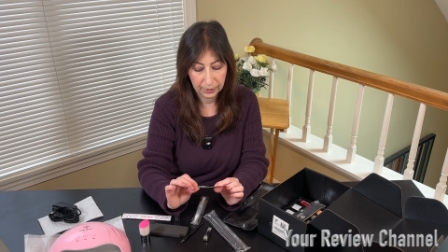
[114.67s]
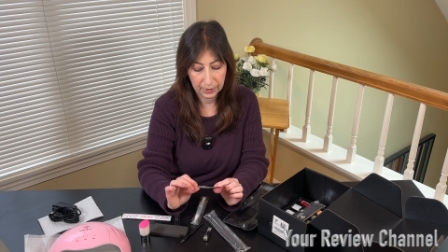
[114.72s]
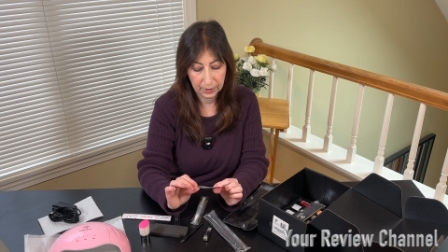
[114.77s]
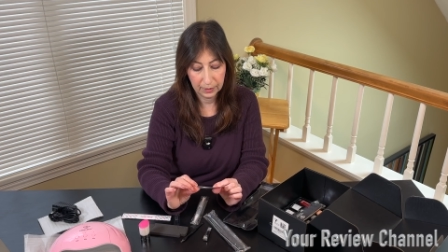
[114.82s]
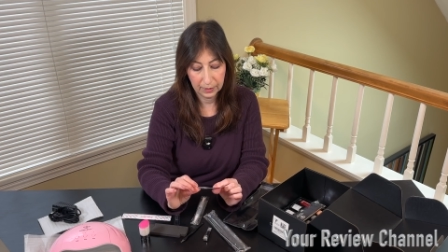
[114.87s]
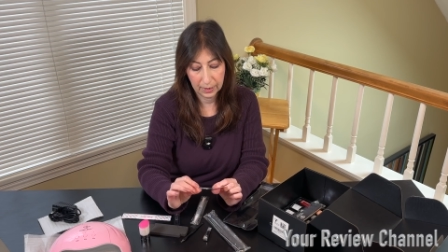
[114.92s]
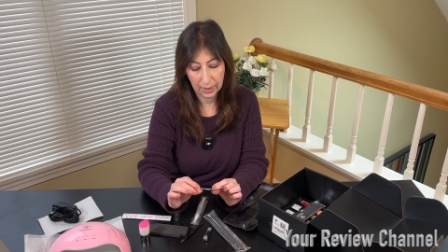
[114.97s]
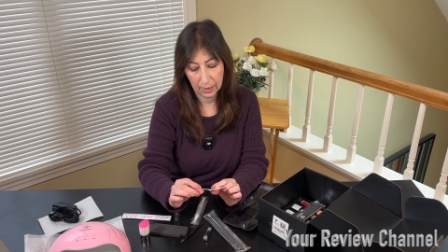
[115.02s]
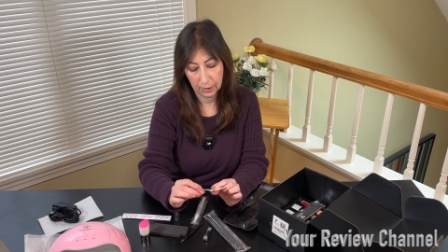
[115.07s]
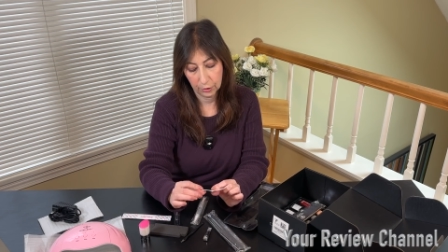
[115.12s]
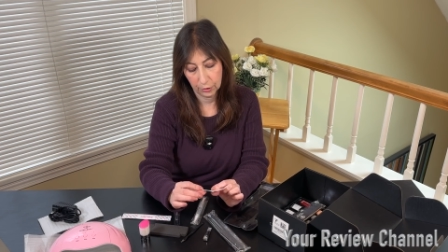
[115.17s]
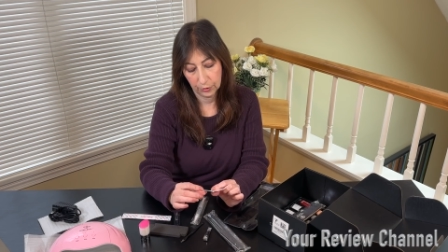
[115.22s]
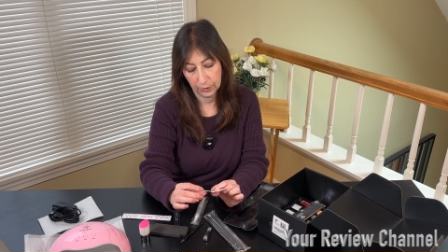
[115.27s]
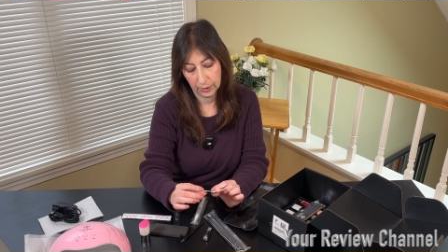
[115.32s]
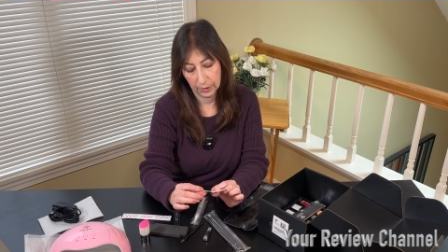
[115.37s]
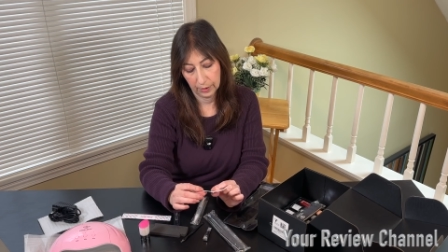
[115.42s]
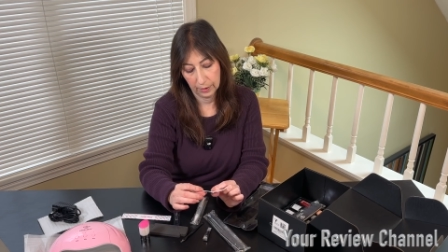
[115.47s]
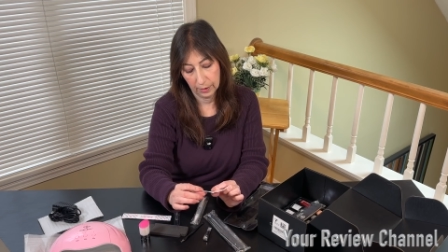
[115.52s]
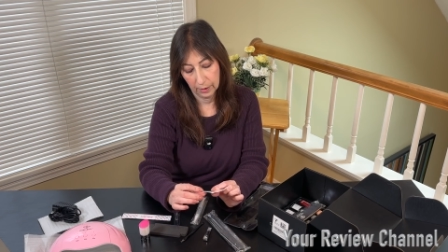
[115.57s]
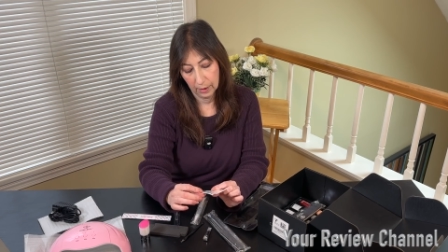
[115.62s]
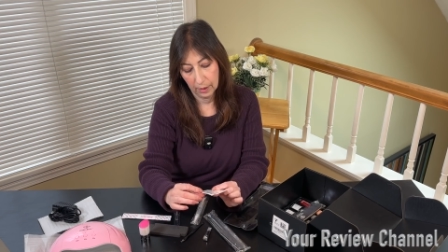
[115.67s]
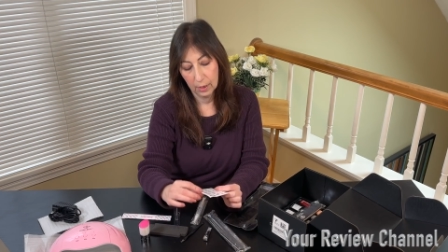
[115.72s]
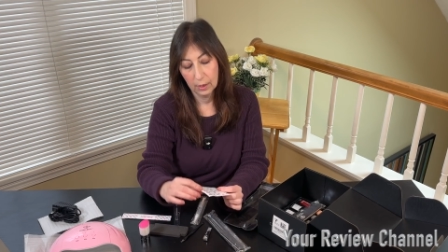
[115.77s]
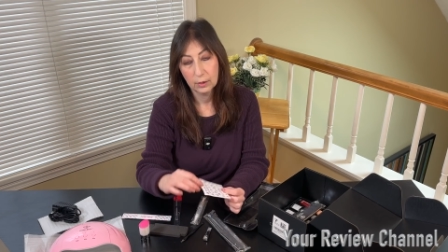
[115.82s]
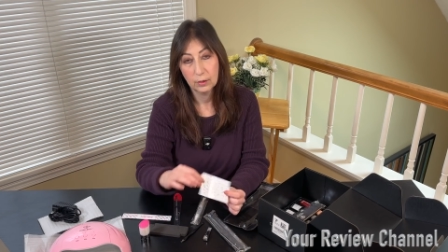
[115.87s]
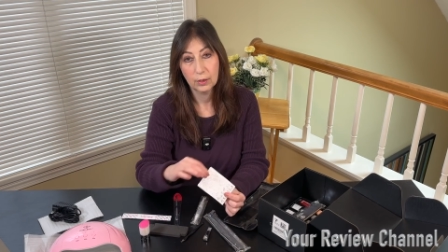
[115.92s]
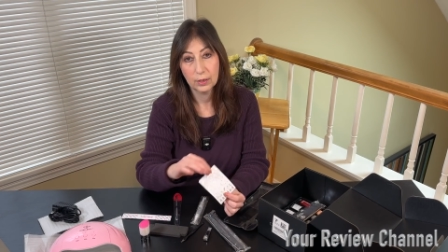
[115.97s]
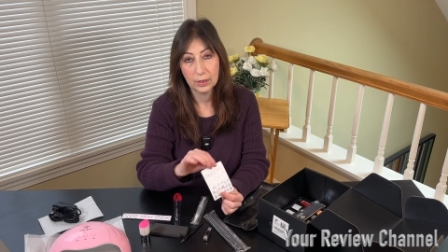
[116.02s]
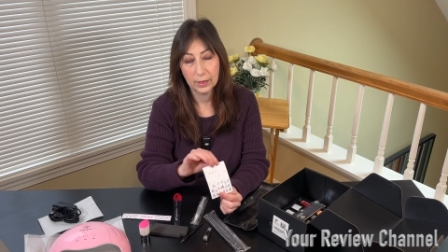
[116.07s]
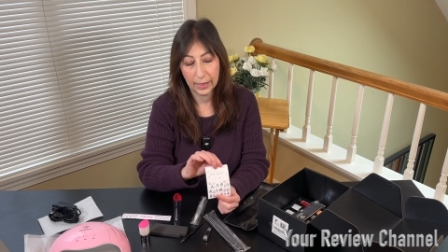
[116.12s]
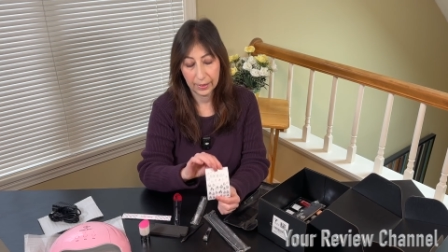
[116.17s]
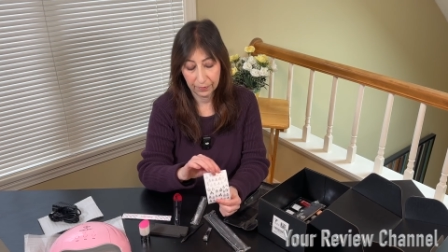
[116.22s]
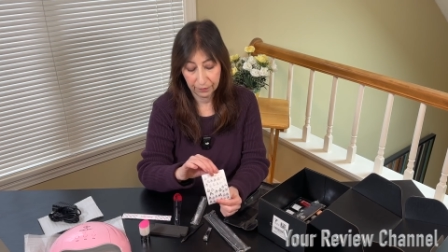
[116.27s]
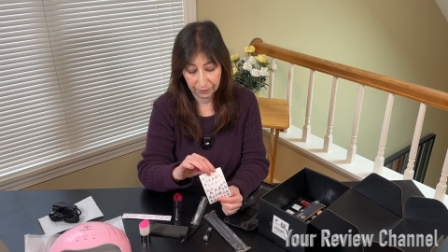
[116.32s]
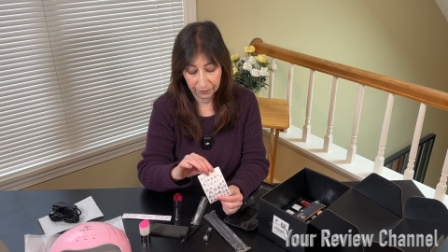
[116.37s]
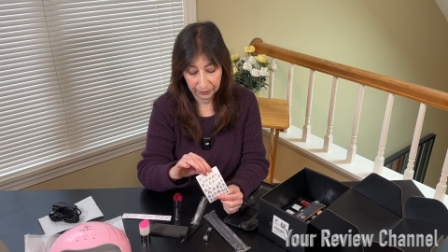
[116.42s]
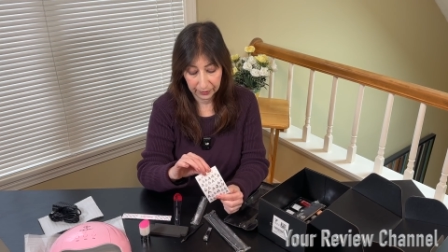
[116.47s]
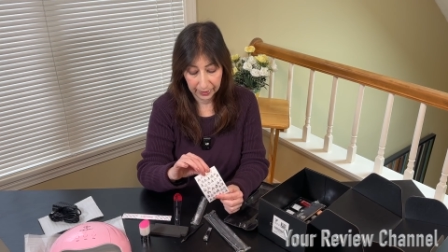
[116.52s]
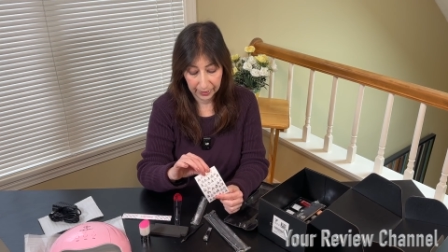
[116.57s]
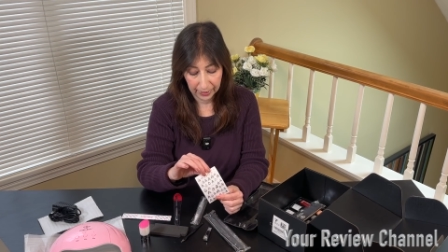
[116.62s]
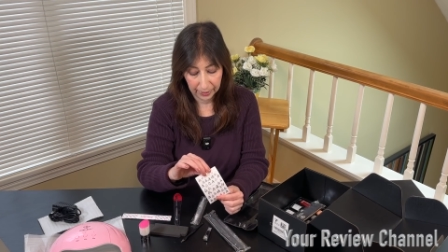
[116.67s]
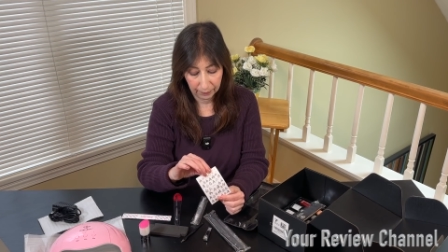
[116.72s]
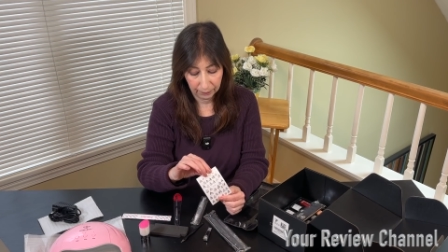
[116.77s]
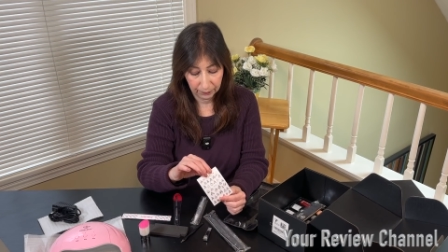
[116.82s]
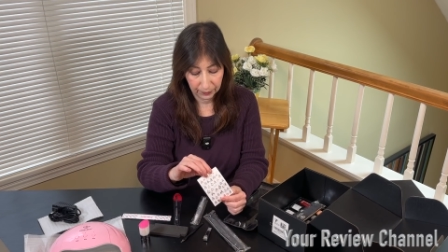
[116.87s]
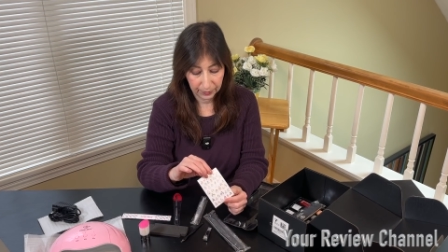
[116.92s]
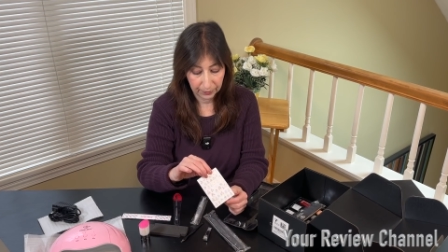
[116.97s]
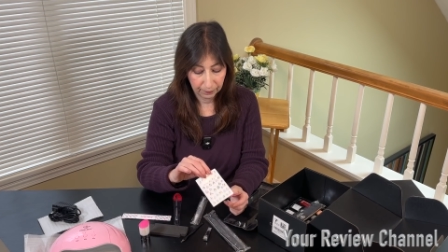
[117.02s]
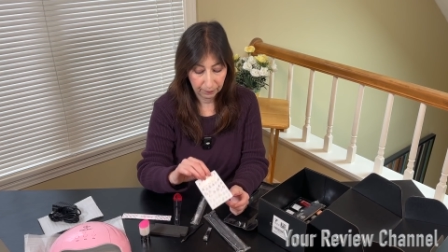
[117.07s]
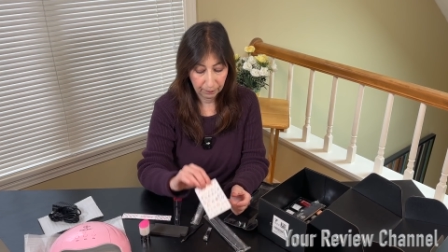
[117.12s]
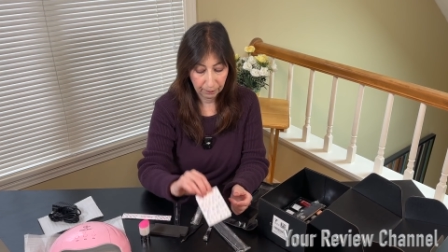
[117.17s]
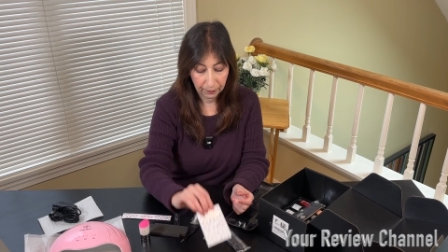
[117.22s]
These actually look like flames.